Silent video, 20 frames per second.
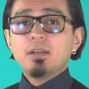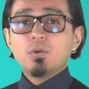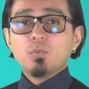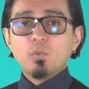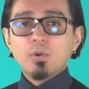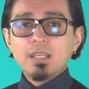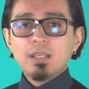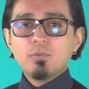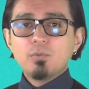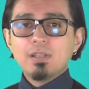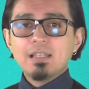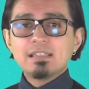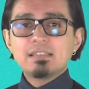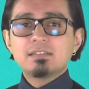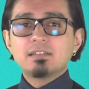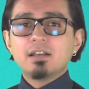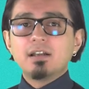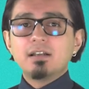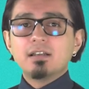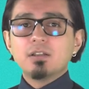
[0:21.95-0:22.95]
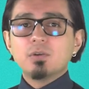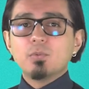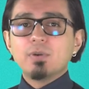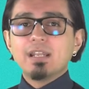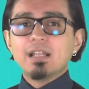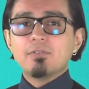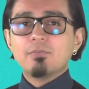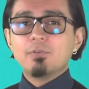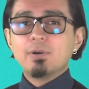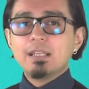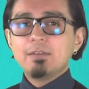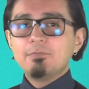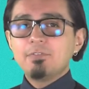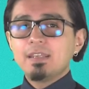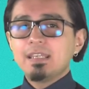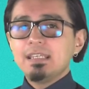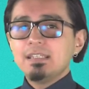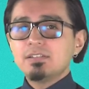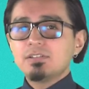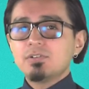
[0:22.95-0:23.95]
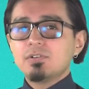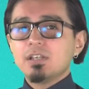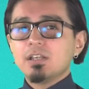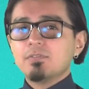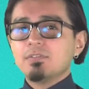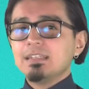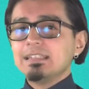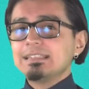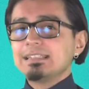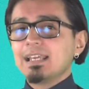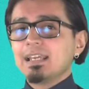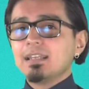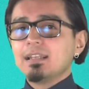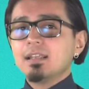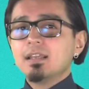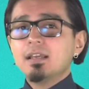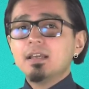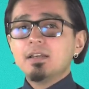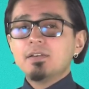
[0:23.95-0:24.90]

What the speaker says: We will start with a brief history of design,